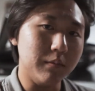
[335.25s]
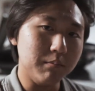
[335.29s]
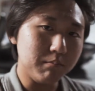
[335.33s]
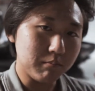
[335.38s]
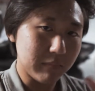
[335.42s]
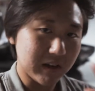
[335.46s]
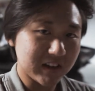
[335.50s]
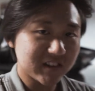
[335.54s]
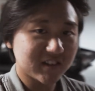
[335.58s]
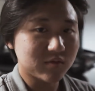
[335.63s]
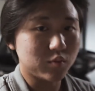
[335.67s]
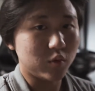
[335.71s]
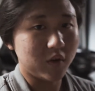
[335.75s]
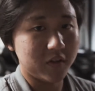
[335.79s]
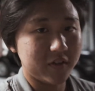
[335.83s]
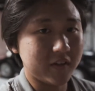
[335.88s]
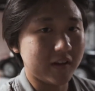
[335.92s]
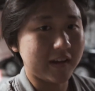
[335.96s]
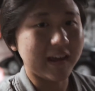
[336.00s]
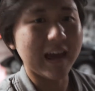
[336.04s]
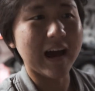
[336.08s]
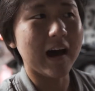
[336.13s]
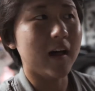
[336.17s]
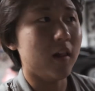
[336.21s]
mixed with
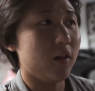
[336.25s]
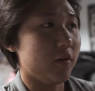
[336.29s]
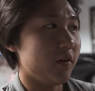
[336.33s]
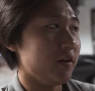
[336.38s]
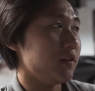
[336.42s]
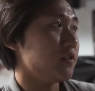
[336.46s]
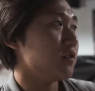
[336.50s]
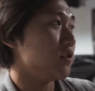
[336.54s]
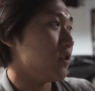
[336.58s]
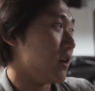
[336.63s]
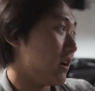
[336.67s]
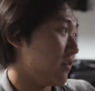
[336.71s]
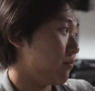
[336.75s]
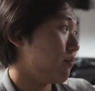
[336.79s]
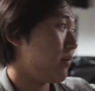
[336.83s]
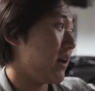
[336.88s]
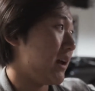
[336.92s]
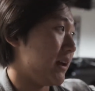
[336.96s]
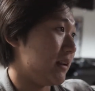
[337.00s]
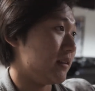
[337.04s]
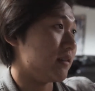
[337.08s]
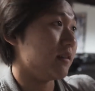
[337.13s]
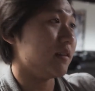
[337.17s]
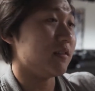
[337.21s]
a gallery, so they have
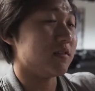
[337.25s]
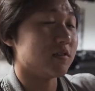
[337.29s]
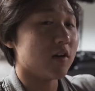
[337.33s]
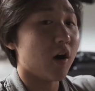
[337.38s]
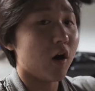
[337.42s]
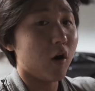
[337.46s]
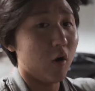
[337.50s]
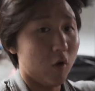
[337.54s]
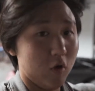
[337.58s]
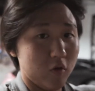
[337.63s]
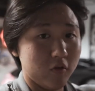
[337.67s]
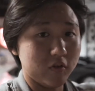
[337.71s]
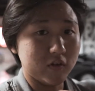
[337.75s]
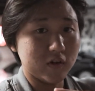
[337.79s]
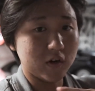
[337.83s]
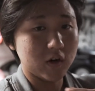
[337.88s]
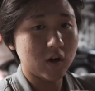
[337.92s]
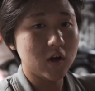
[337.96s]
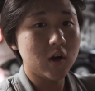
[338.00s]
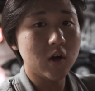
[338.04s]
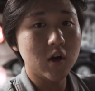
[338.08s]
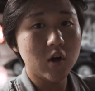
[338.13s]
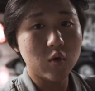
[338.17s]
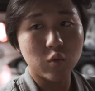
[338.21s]
paintings all over
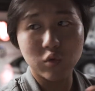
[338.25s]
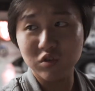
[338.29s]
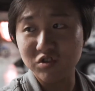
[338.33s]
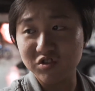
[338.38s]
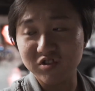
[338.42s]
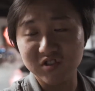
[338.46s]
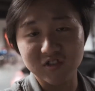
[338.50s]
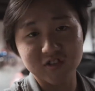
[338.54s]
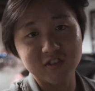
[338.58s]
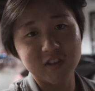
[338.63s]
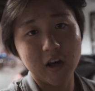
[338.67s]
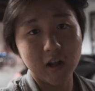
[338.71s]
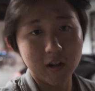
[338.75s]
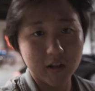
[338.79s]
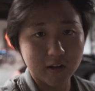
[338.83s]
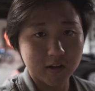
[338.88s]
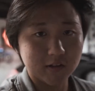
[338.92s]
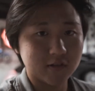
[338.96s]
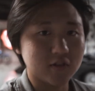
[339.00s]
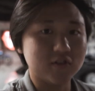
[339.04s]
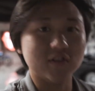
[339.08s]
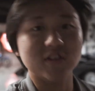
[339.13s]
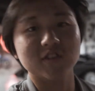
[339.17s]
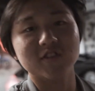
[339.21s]
which they're
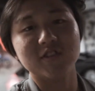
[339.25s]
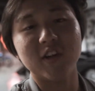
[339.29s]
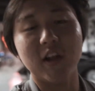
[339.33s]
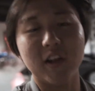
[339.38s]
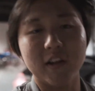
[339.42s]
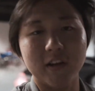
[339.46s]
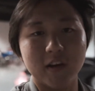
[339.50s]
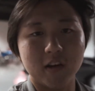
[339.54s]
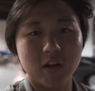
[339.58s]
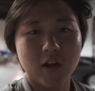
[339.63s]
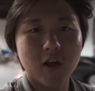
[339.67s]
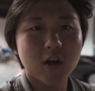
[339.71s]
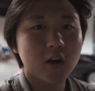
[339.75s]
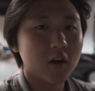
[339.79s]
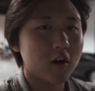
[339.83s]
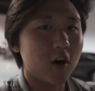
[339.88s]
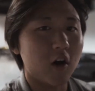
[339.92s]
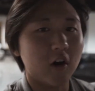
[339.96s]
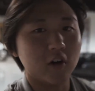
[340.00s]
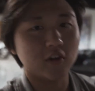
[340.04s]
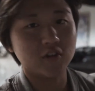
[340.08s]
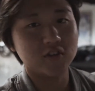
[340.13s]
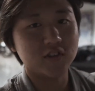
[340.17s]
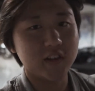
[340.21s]
selling. So they're selling
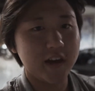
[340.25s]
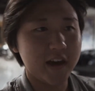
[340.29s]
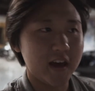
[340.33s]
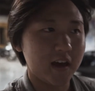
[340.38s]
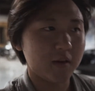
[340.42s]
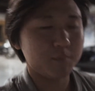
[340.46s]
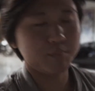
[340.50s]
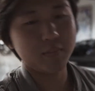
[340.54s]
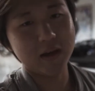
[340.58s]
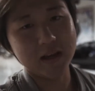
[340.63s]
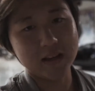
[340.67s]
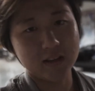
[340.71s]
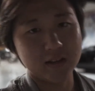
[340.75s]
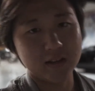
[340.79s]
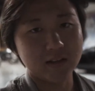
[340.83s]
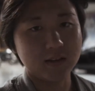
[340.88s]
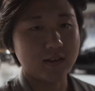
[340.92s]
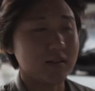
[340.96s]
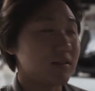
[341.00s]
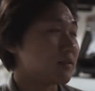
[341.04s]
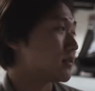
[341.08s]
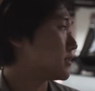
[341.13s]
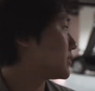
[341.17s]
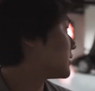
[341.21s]
cars and
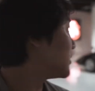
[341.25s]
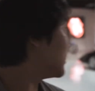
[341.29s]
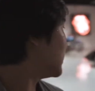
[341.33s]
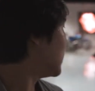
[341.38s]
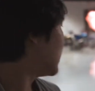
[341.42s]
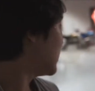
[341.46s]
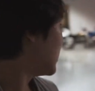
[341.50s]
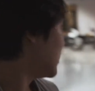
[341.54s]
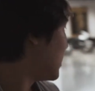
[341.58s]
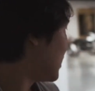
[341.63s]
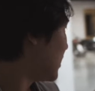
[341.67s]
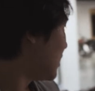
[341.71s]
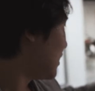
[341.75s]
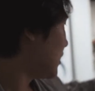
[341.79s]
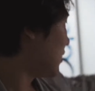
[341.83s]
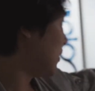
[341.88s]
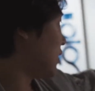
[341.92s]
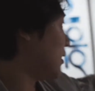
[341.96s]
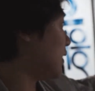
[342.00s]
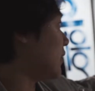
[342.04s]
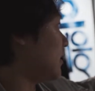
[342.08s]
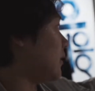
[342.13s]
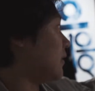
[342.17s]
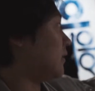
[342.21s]
paintings.
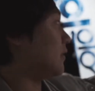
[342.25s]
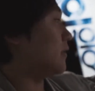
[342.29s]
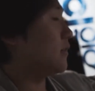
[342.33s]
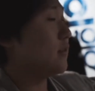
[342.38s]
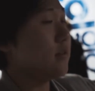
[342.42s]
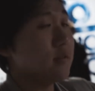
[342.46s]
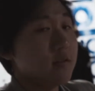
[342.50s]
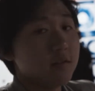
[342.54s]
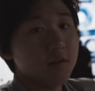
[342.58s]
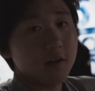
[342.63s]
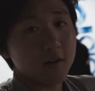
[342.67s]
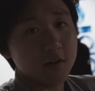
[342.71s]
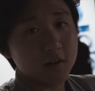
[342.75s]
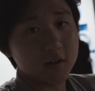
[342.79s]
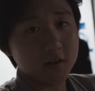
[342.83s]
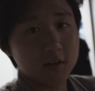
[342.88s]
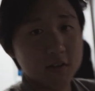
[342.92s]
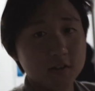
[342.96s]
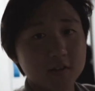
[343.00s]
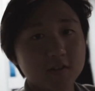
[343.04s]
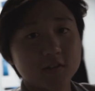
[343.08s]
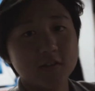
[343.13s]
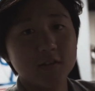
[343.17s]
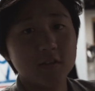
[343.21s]
There
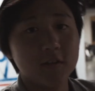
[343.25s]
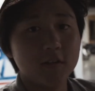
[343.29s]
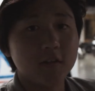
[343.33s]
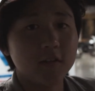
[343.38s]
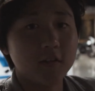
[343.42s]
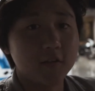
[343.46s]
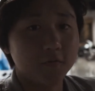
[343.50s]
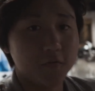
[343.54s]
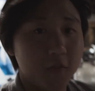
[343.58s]
is the